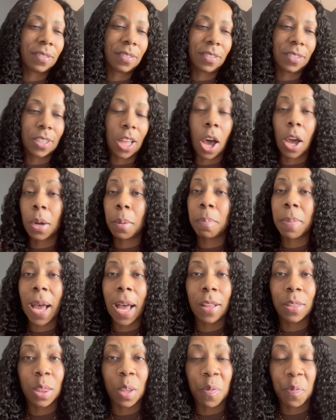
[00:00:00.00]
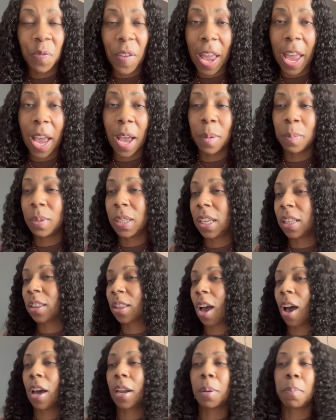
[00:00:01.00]
thought about the family,
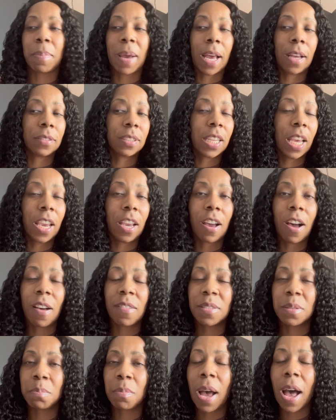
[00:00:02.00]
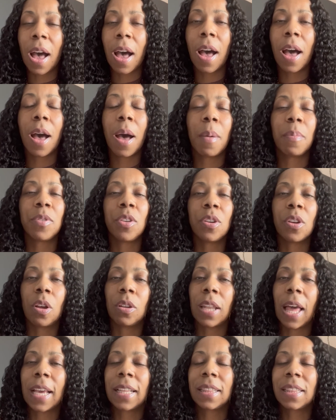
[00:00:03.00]
thought about Takeoff's mom, you know,
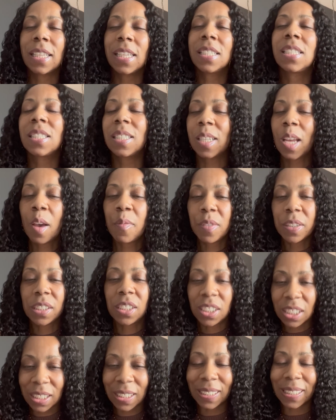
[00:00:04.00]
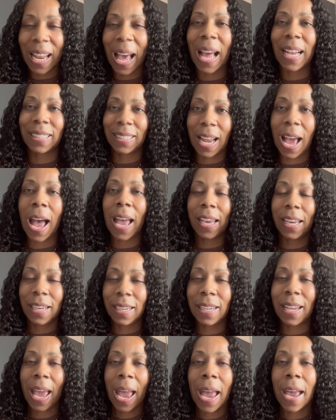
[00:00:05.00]
like this stuff is just not
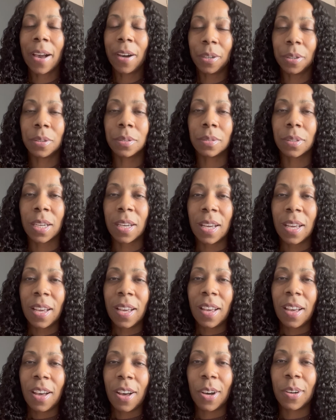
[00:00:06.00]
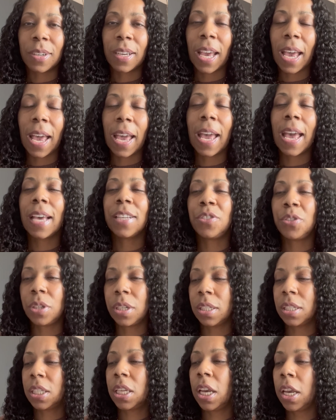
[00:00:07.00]
dying down. Okay, as you
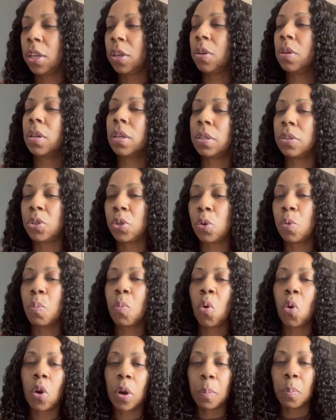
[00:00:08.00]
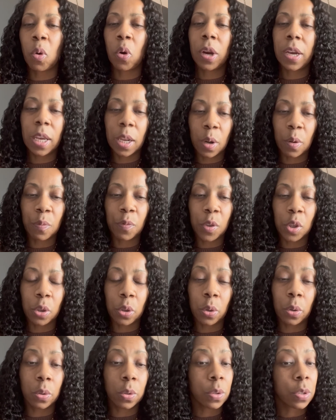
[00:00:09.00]
continue to do more and more
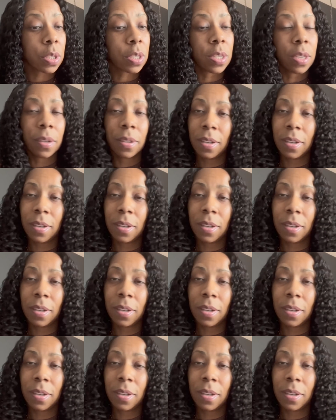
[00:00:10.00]
interviews,